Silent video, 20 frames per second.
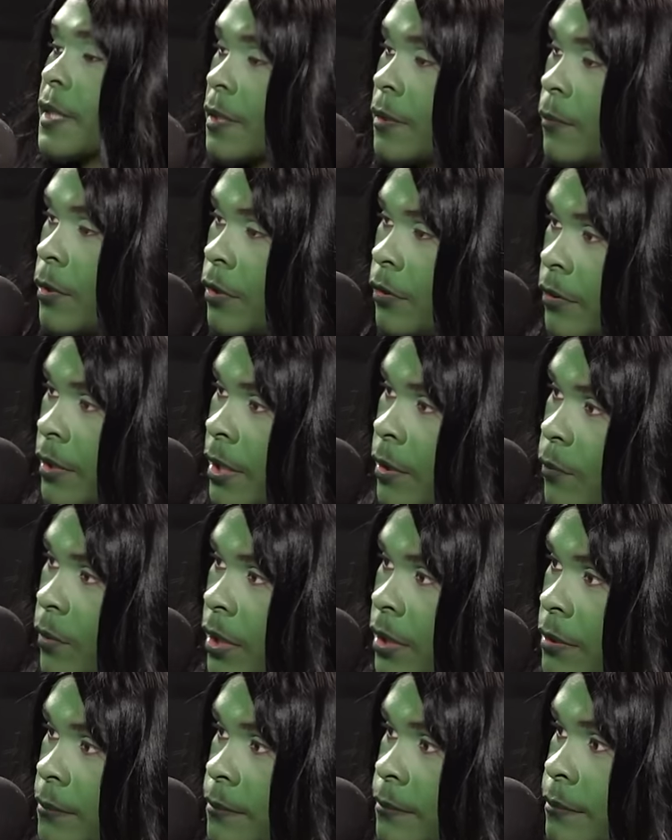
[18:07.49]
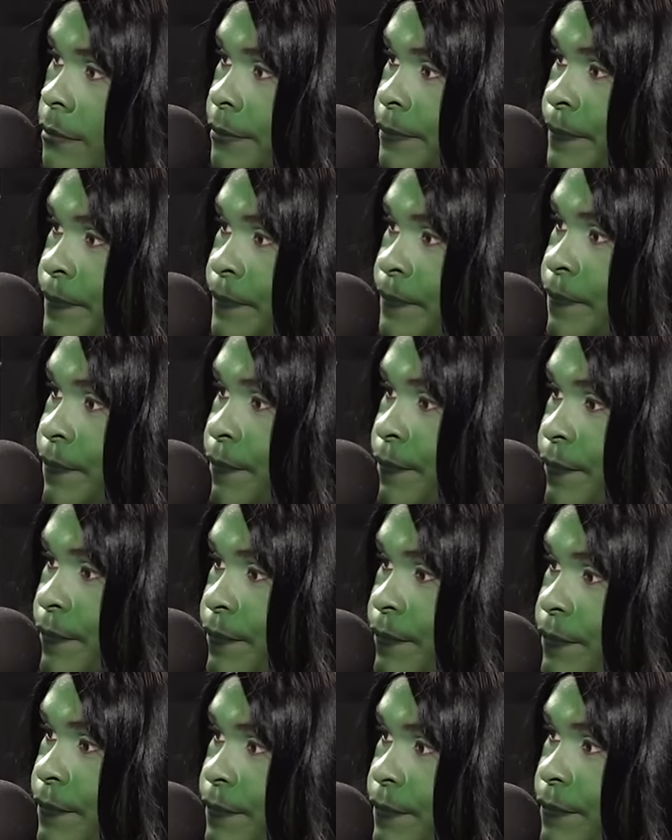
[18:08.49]
What do you think, Will?
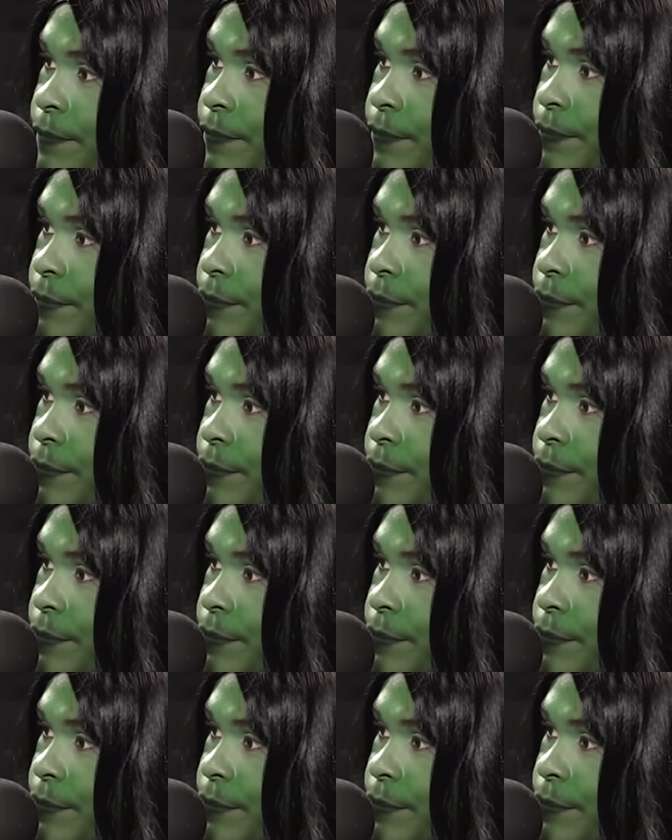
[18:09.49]
I'd